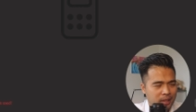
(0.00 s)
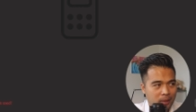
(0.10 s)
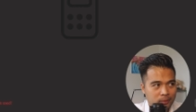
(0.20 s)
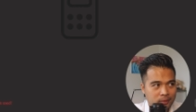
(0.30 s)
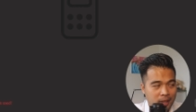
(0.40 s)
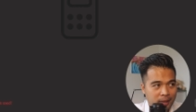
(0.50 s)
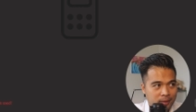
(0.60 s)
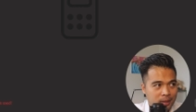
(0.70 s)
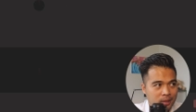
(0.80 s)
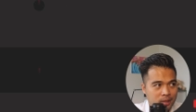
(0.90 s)
Now, I
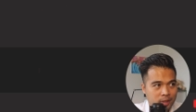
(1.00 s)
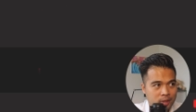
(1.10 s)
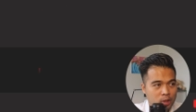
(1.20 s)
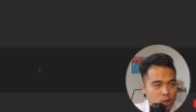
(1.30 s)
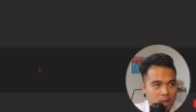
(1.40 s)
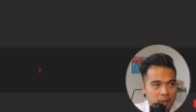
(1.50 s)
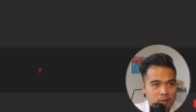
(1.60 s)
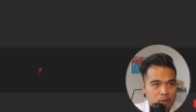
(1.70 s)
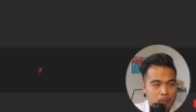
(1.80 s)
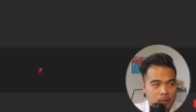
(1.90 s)
think this has
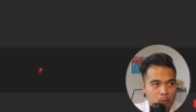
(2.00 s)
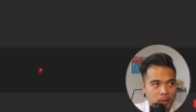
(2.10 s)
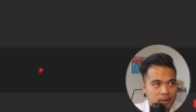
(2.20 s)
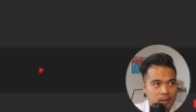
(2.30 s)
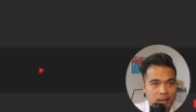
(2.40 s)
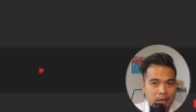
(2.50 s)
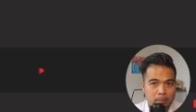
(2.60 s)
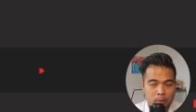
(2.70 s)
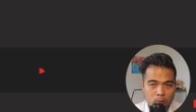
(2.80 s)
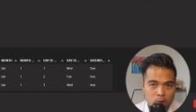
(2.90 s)
changed the way that I
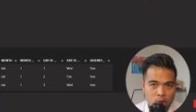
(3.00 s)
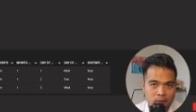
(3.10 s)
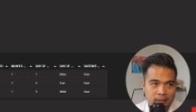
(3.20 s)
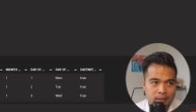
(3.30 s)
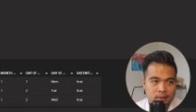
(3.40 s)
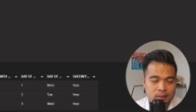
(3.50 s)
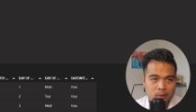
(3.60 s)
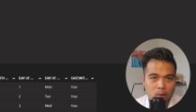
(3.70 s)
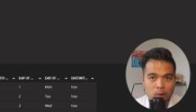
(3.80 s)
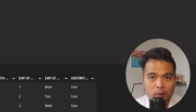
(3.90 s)
approach dates
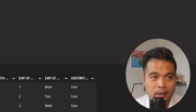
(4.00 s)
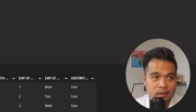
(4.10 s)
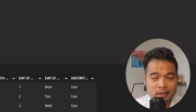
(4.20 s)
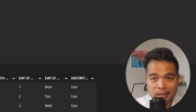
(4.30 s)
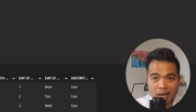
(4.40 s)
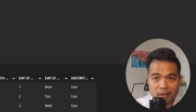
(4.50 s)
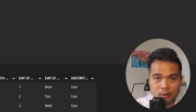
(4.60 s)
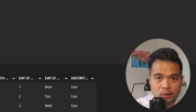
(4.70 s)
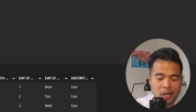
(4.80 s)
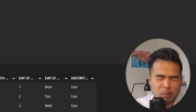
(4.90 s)
or creating
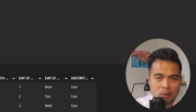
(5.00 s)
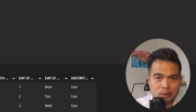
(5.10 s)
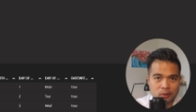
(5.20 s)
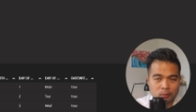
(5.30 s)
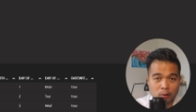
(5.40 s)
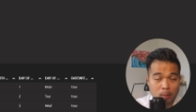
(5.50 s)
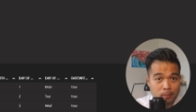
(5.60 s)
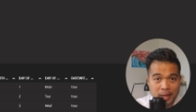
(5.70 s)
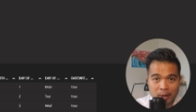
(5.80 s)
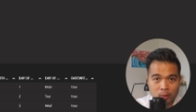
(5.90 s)
calendar tables
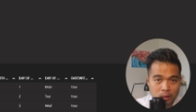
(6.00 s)
from now